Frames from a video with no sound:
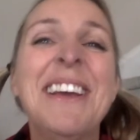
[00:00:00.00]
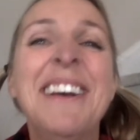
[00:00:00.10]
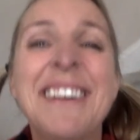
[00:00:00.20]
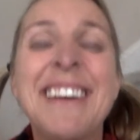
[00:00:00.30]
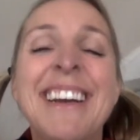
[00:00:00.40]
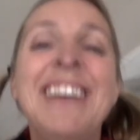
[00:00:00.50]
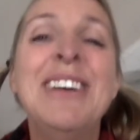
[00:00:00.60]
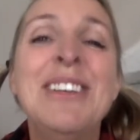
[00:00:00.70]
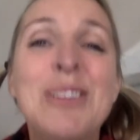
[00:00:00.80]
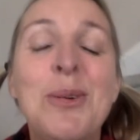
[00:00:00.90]
Okay,
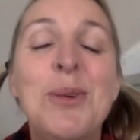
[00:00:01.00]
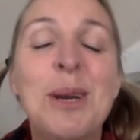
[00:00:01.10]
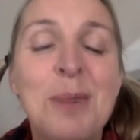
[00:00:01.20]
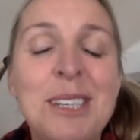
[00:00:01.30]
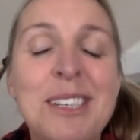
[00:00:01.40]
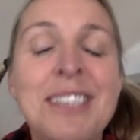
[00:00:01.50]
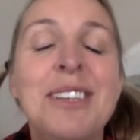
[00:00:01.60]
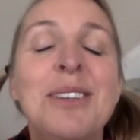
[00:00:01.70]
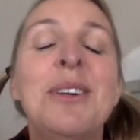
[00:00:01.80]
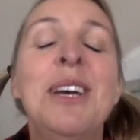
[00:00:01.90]
so what I want you to
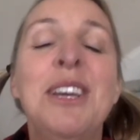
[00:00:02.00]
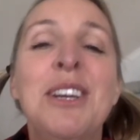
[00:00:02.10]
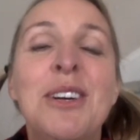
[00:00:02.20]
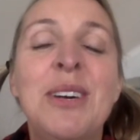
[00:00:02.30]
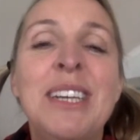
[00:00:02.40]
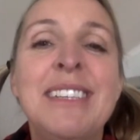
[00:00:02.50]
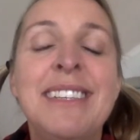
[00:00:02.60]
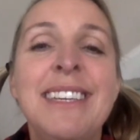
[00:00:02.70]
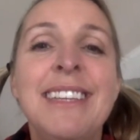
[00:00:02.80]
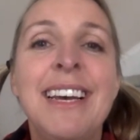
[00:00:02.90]
do, you're going to
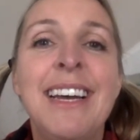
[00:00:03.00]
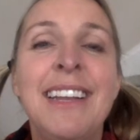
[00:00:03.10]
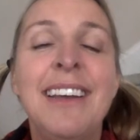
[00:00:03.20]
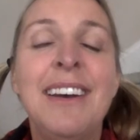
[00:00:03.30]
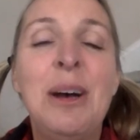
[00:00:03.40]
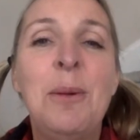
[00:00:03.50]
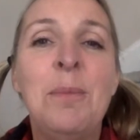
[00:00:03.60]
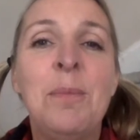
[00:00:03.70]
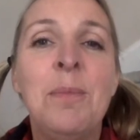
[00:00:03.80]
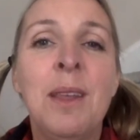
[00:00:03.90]
see that
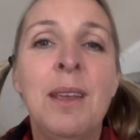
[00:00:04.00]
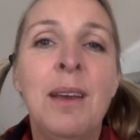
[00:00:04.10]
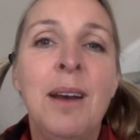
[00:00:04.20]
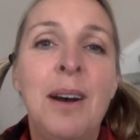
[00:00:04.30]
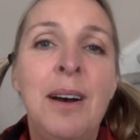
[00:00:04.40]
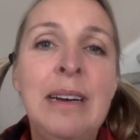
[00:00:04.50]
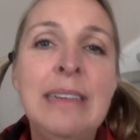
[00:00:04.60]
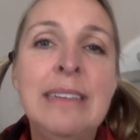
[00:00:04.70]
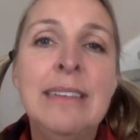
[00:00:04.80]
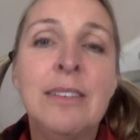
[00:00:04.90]

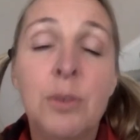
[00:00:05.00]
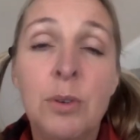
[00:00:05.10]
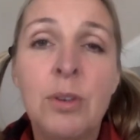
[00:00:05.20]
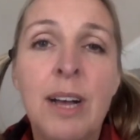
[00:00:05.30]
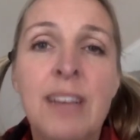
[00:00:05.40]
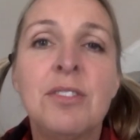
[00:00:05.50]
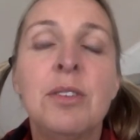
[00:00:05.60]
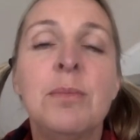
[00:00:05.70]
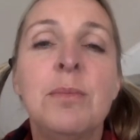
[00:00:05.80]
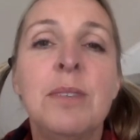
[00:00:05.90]
on Google
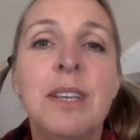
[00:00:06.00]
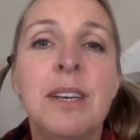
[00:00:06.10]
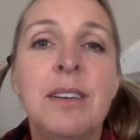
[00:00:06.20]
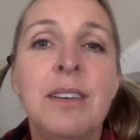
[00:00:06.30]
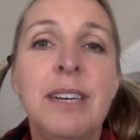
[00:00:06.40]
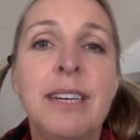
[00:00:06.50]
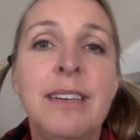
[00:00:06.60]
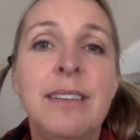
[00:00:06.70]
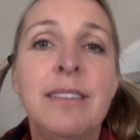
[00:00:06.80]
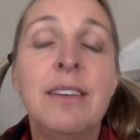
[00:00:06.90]
Classroom there
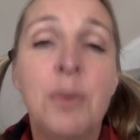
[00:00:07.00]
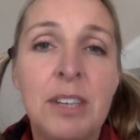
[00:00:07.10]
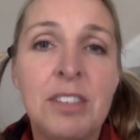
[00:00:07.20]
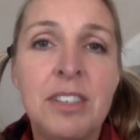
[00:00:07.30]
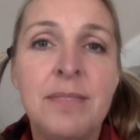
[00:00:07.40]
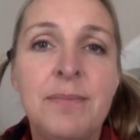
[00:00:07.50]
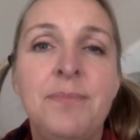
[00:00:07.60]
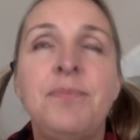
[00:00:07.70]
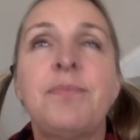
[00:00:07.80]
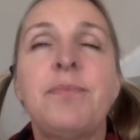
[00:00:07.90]
is a question,
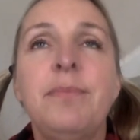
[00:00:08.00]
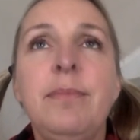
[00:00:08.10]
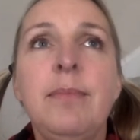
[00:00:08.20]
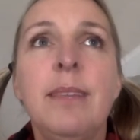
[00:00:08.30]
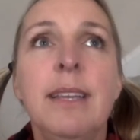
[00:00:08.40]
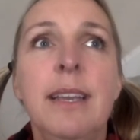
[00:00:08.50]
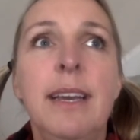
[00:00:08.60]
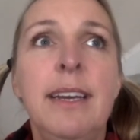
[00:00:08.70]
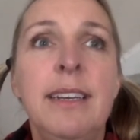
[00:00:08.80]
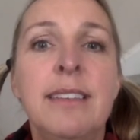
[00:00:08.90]

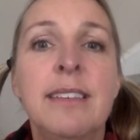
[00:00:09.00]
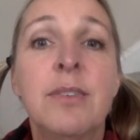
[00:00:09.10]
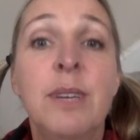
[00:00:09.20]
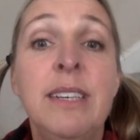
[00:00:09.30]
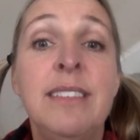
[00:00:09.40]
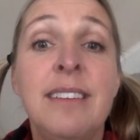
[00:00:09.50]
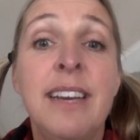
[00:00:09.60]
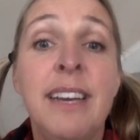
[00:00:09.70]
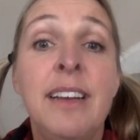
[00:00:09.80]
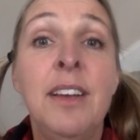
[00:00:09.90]
and it's going to
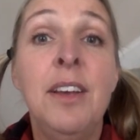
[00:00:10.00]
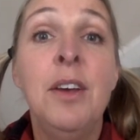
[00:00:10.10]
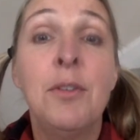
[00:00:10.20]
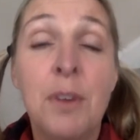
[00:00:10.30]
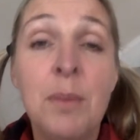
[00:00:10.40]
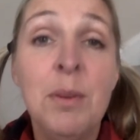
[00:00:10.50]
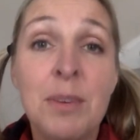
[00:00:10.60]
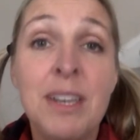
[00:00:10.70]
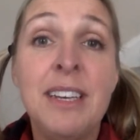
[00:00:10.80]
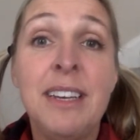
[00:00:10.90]
say, from the
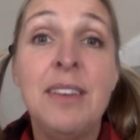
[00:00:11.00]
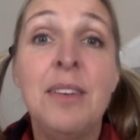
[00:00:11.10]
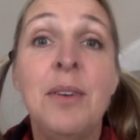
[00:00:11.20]
reading,